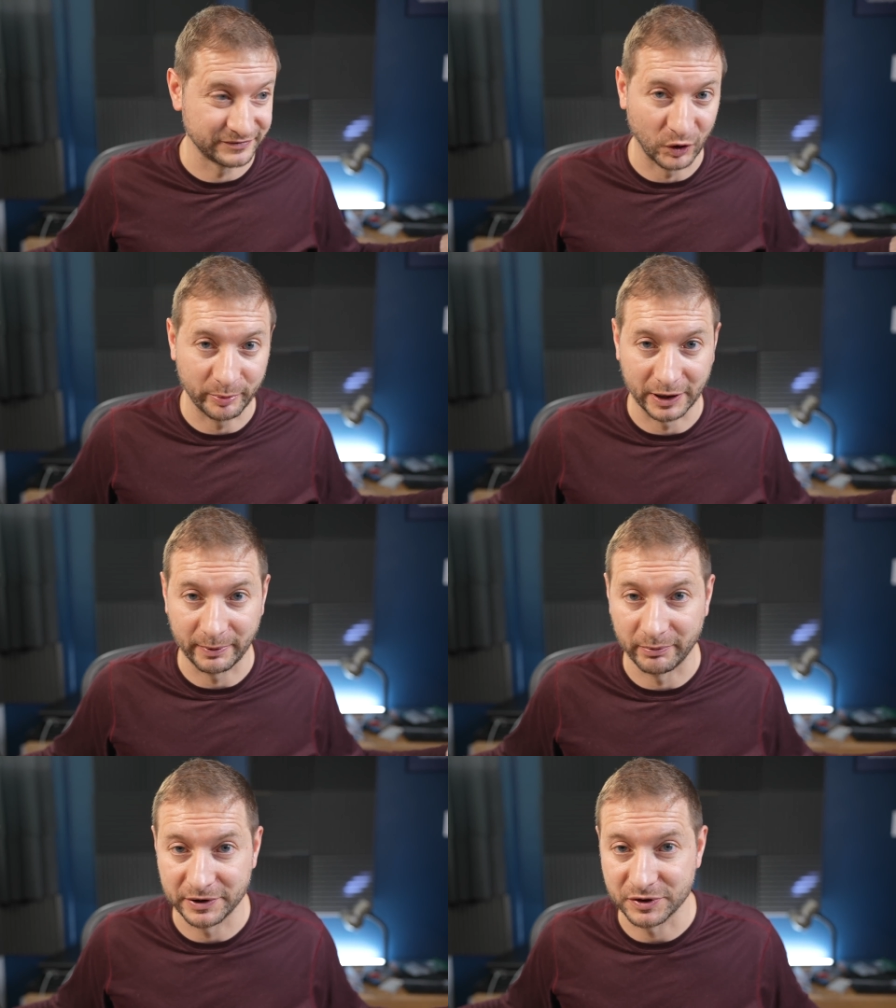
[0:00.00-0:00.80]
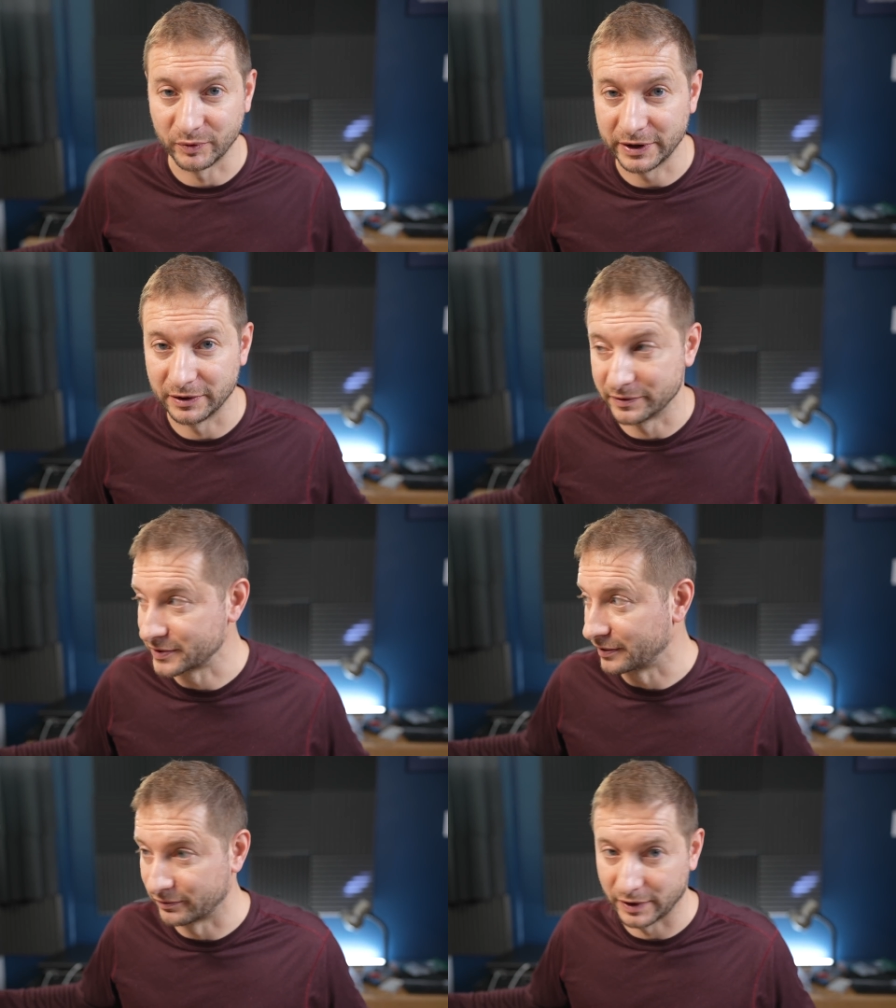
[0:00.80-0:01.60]
open up a bunch of windows
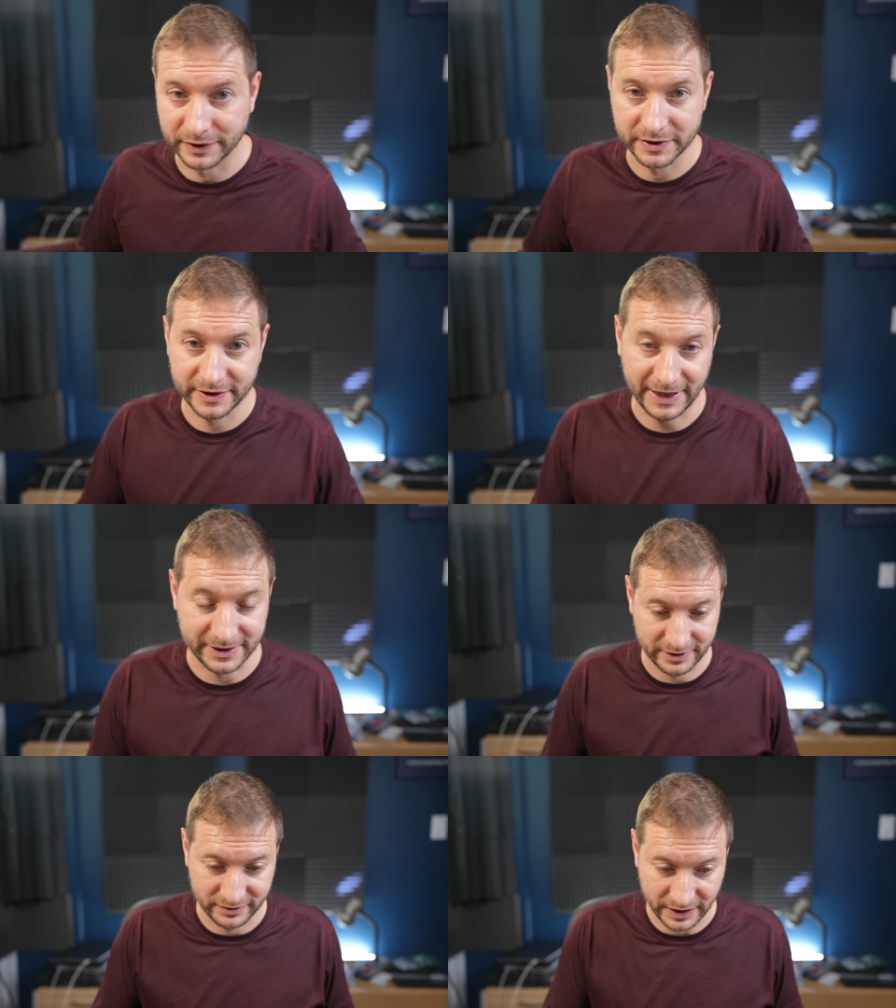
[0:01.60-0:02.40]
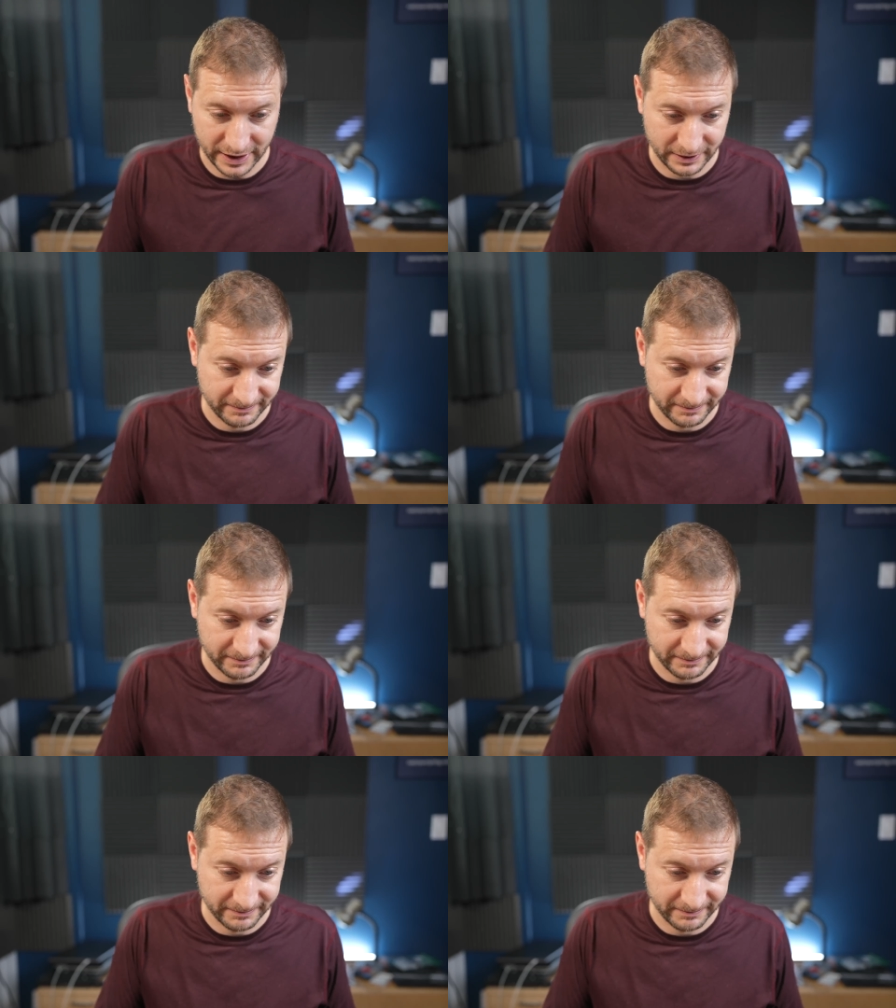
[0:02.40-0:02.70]
and run this test, right?